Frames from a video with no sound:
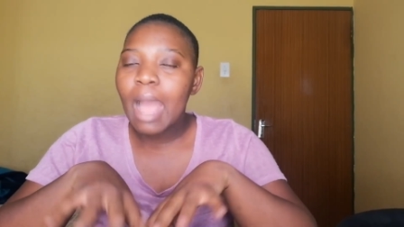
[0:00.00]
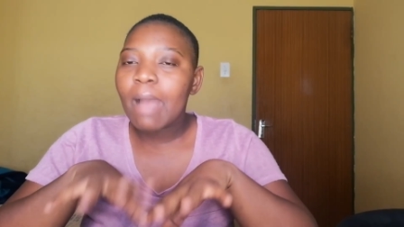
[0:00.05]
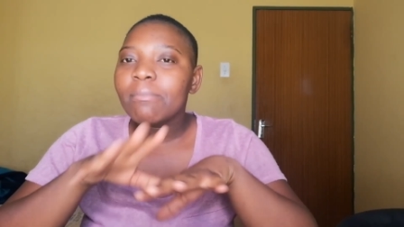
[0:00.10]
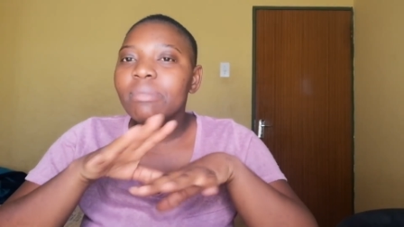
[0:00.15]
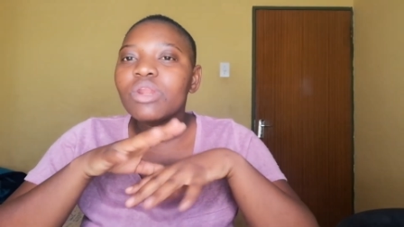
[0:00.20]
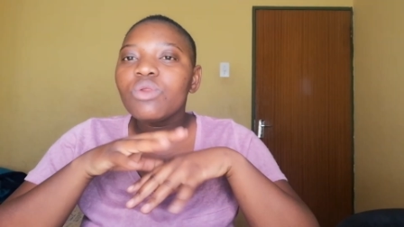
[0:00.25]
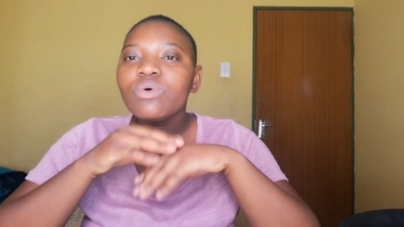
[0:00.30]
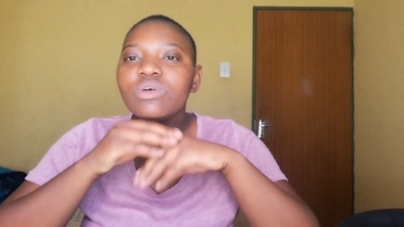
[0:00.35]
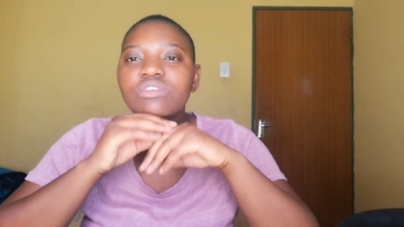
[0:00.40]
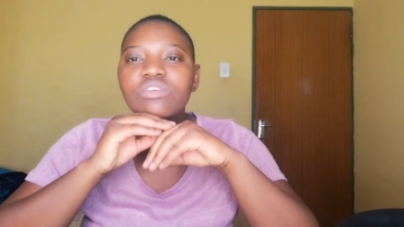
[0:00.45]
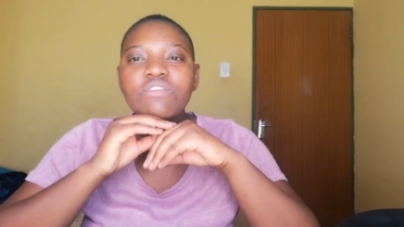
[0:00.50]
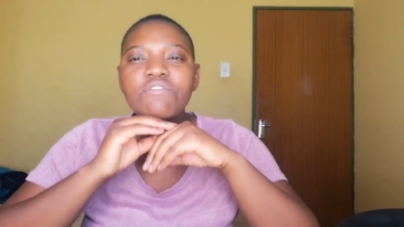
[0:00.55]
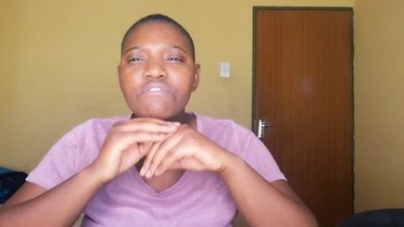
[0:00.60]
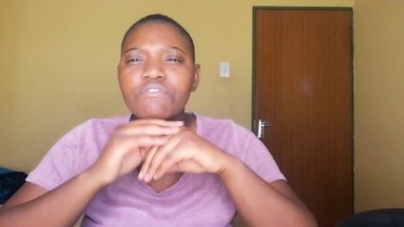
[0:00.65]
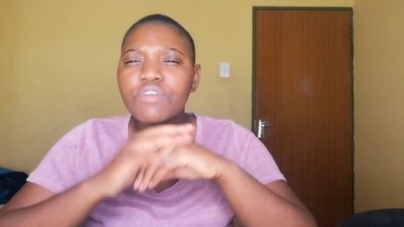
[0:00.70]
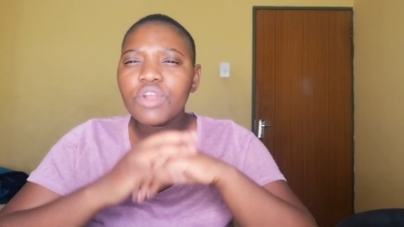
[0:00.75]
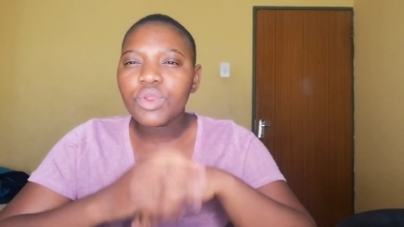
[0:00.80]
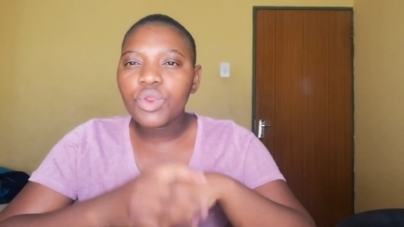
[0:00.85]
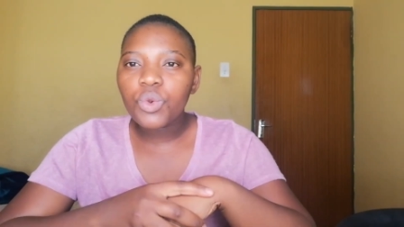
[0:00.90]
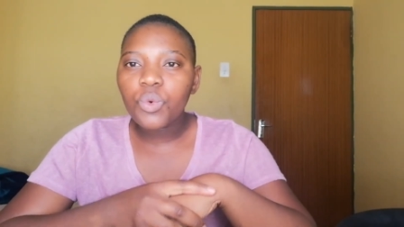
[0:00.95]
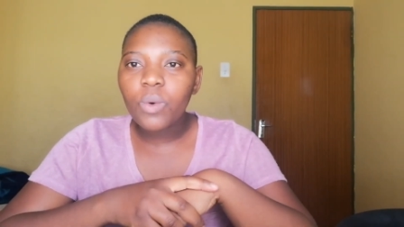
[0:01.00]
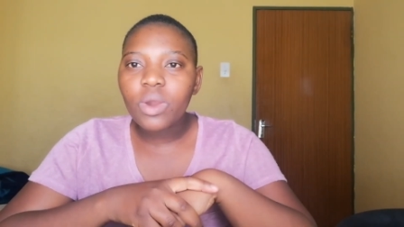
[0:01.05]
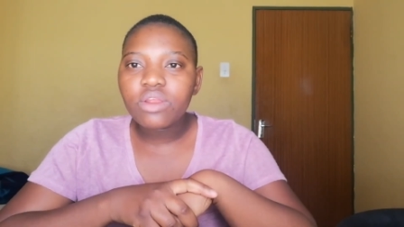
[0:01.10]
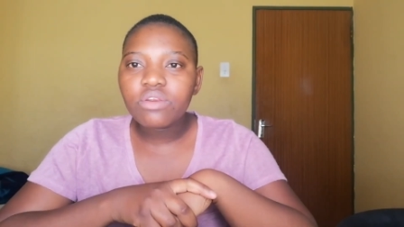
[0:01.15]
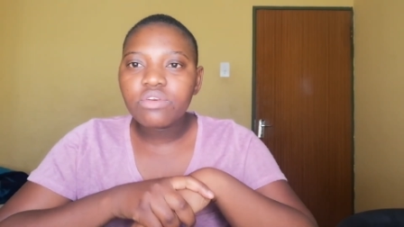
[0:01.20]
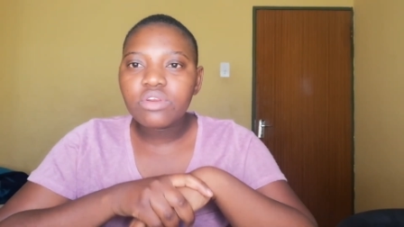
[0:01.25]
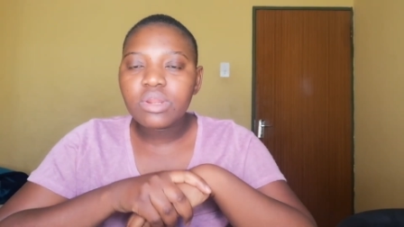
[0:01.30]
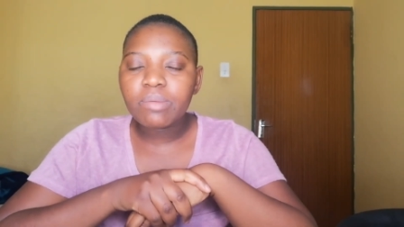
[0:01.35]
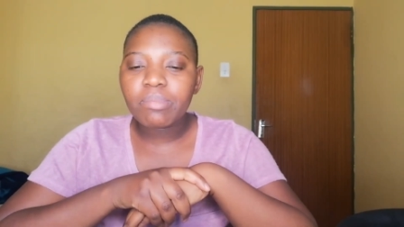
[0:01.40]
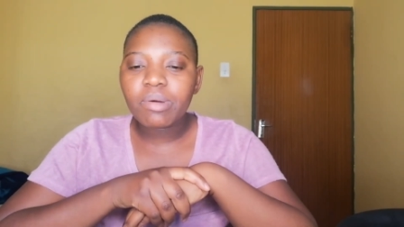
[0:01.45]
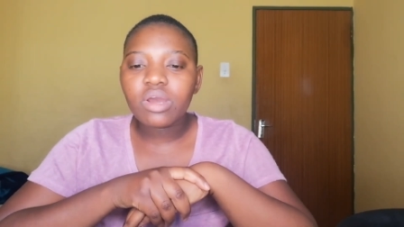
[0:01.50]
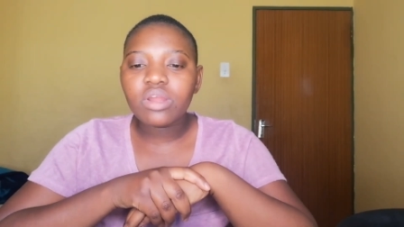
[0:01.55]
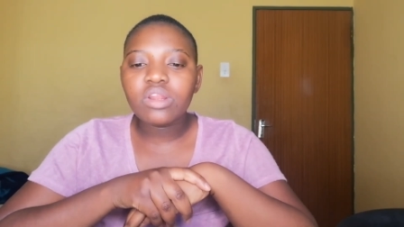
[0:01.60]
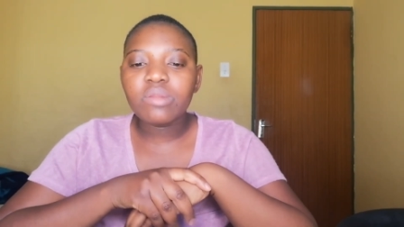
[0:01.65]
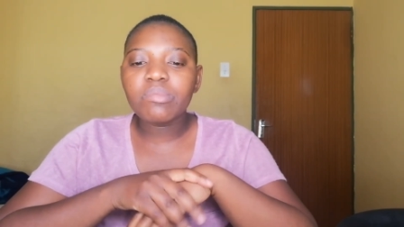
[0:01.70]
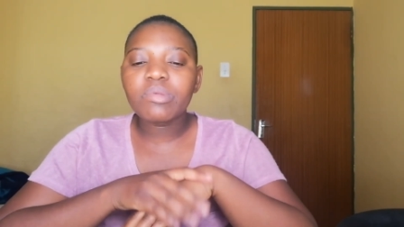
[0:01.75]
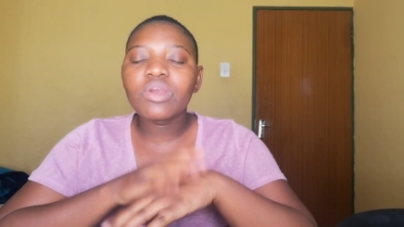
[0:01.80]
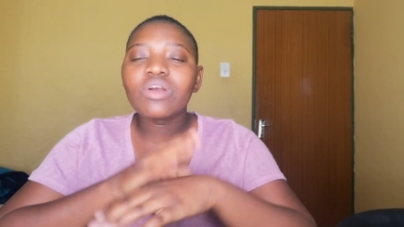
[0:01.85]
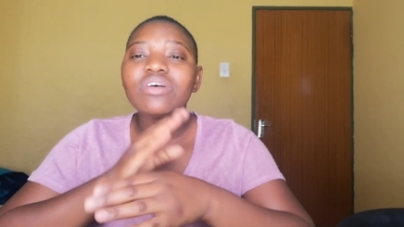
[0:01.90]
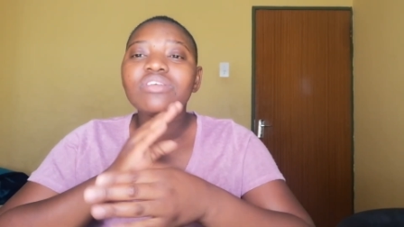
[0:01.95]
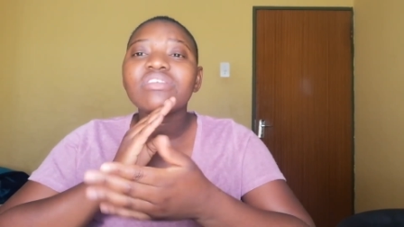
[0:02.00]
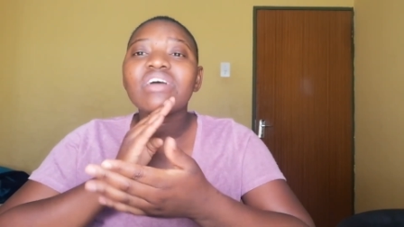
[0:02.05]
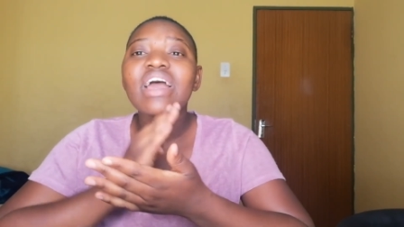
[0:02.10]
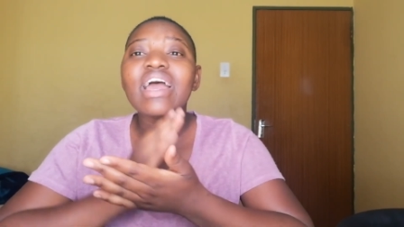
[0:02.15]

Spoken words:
but I wasn't very worried about it because I